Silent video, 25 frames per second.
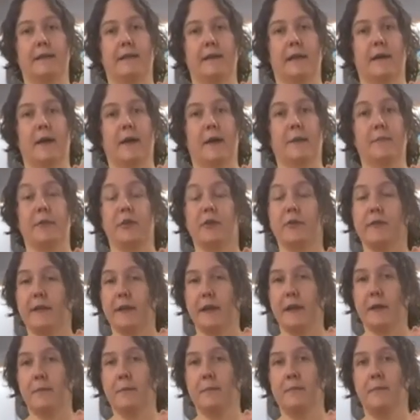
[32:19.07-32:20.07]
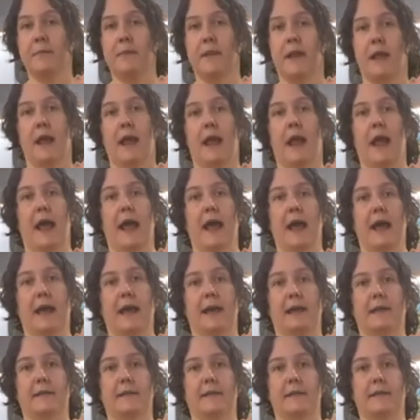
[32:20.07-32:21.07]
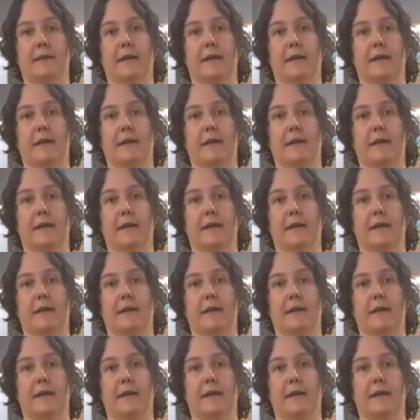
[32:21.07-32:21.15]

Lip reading: a museum, and